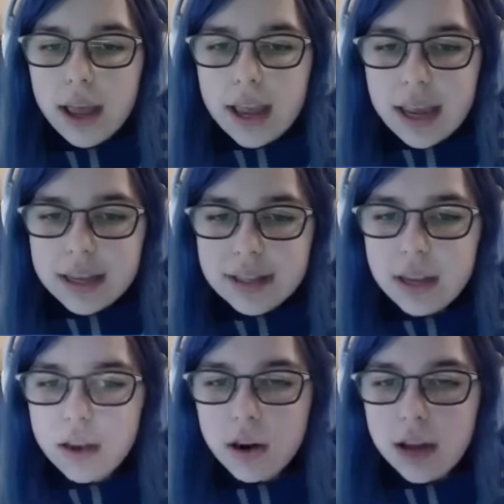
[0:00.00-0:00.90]
He's
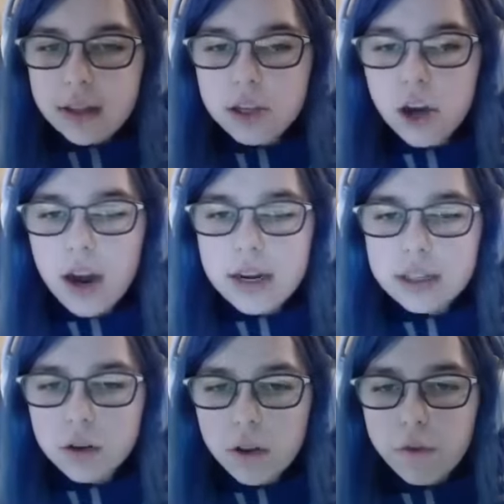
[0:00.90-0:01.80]
either got the darkness
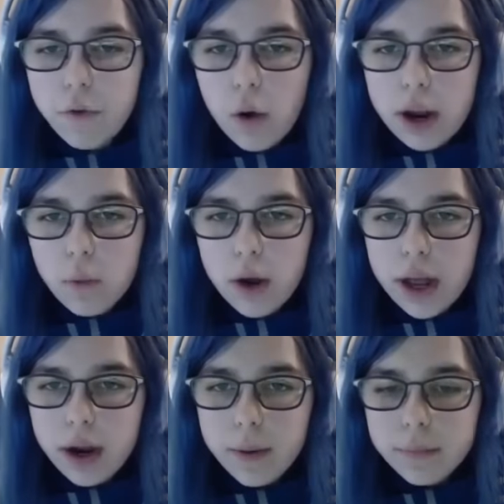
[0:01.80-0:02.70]
or the void
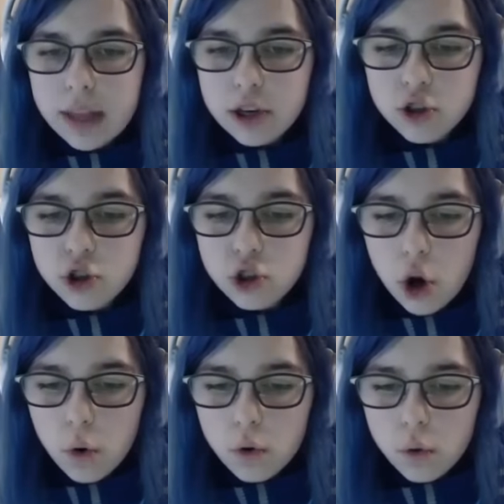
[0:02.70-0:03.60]
one. That is
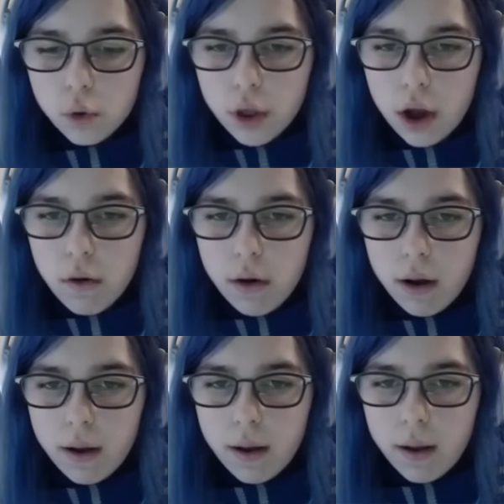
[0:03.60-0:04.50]
so cool, though.
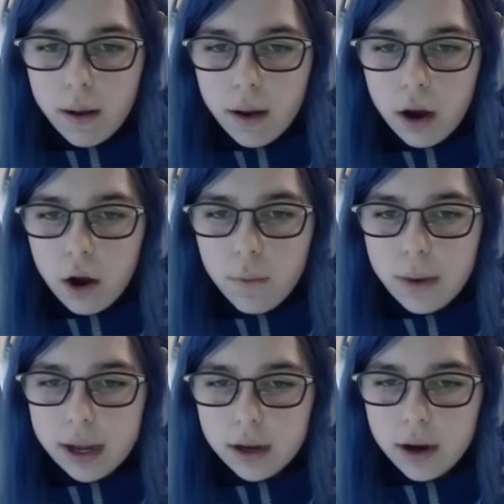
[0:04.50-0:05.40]
I am
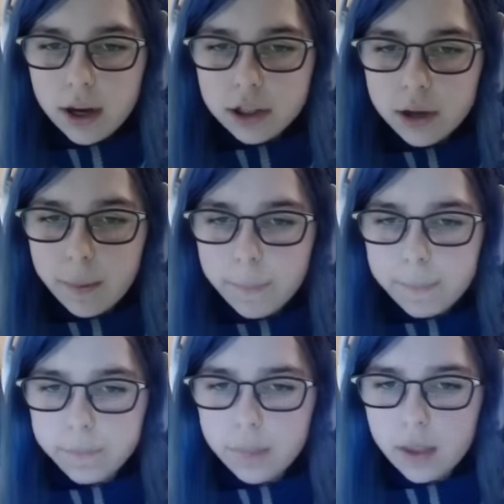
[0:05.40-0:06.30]
so low on health
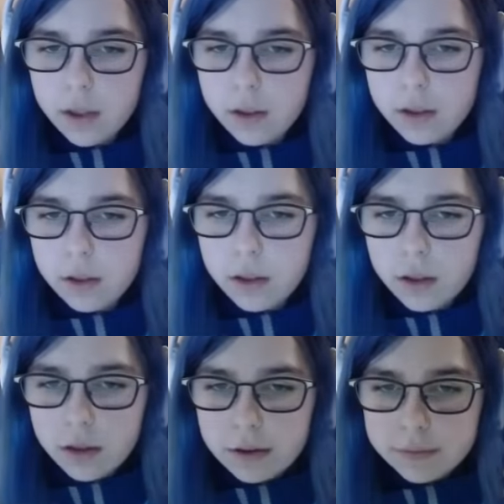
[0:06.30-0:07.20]
right now. It's not even
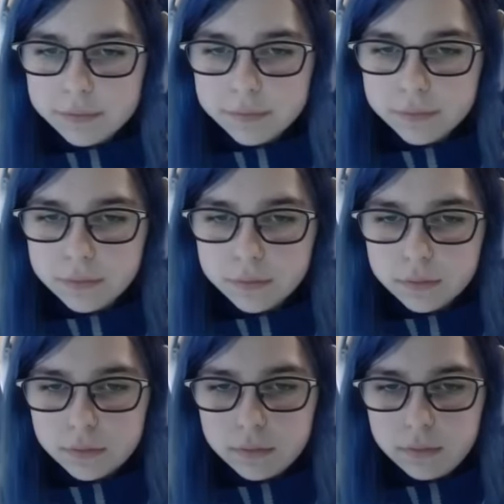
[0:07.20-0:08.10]
funny. It's not
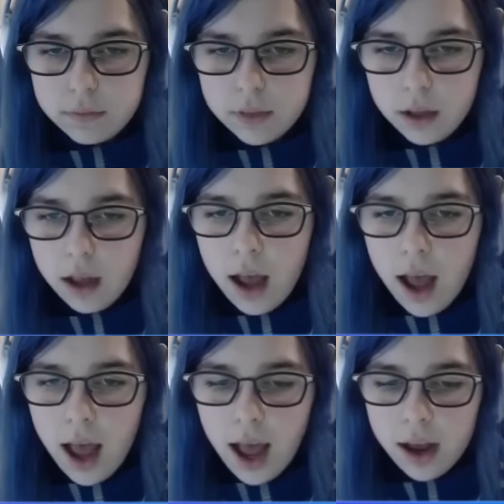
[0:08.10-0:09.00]
even funny.
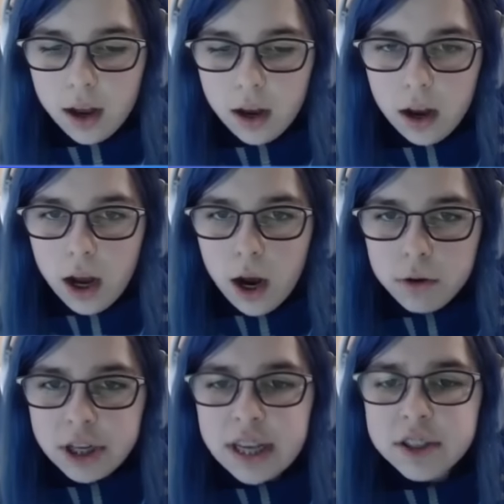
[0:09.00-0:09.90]
Oh,
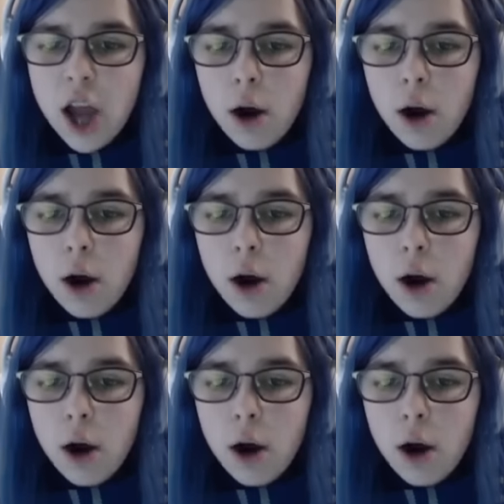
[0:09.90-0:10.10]
jeez, no!